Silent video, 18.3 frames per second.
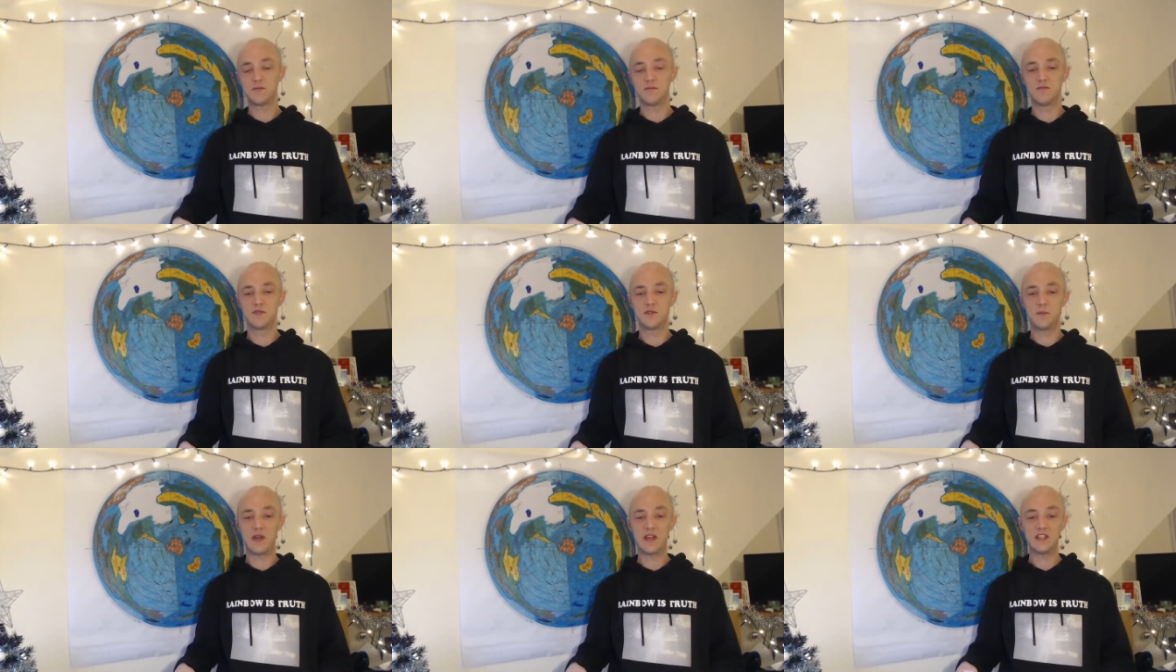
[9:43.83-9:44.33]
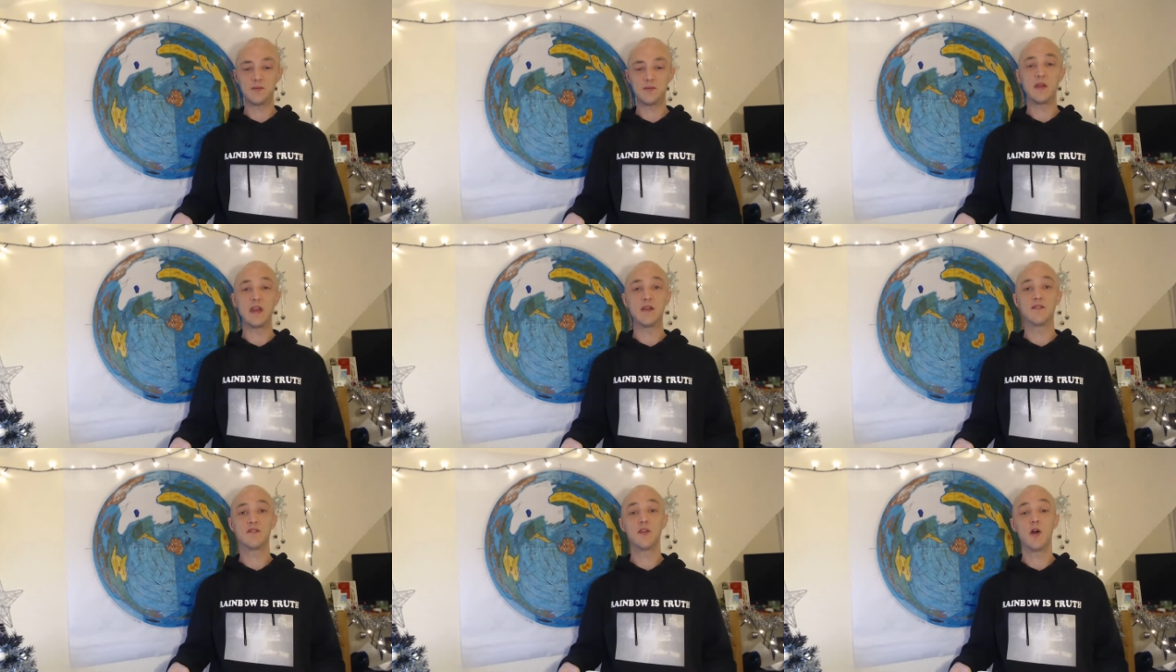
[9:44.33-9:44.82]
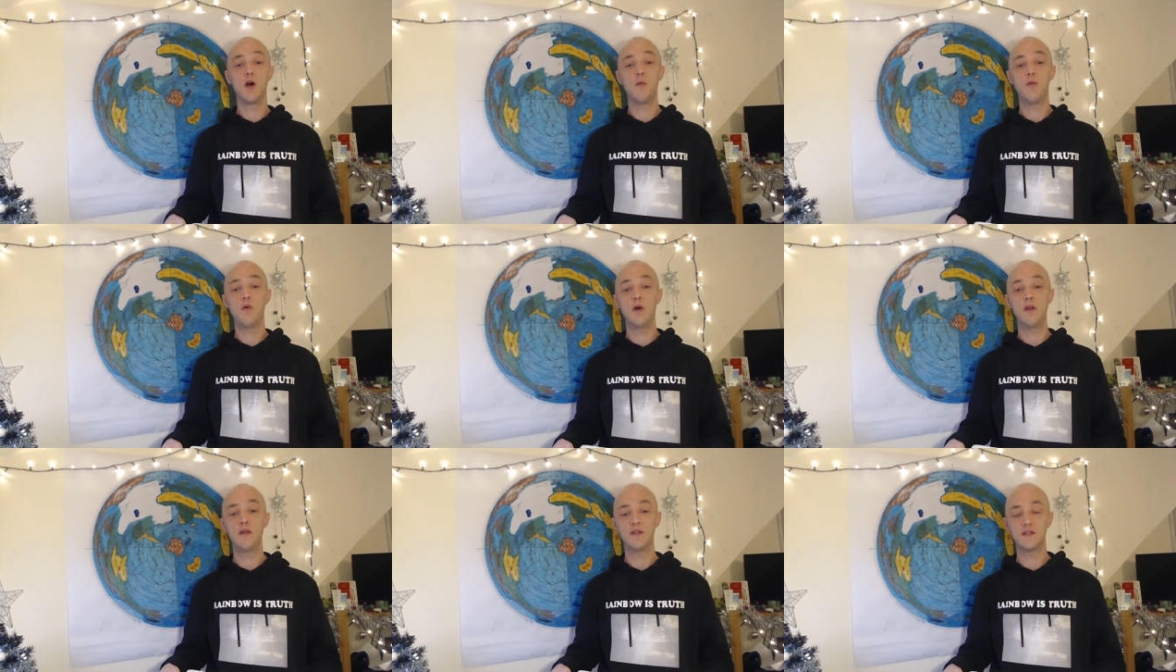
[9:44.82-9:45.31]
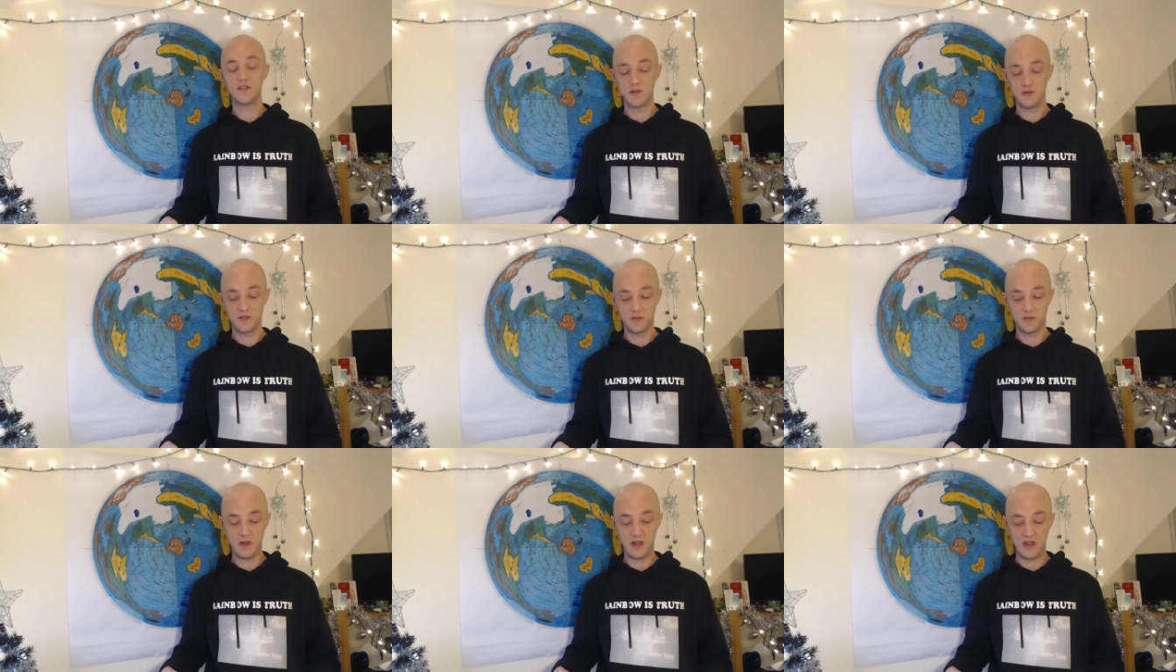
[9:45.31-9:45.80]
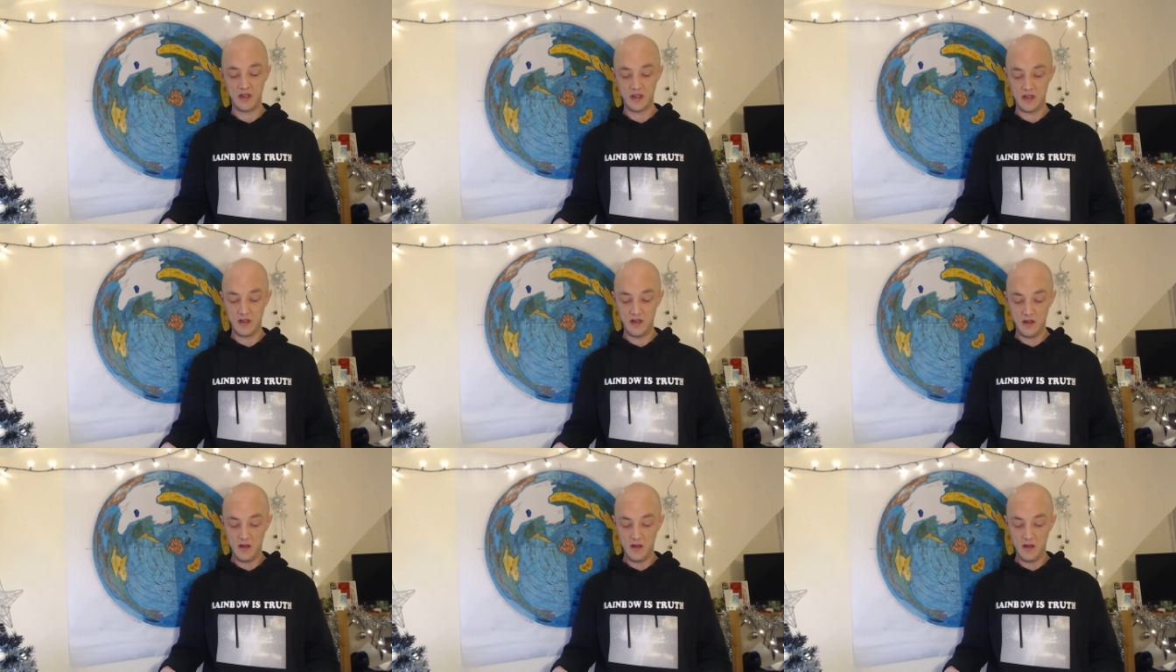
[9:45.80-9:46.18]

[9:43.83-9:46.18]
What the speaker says: Space being top one, so to speak.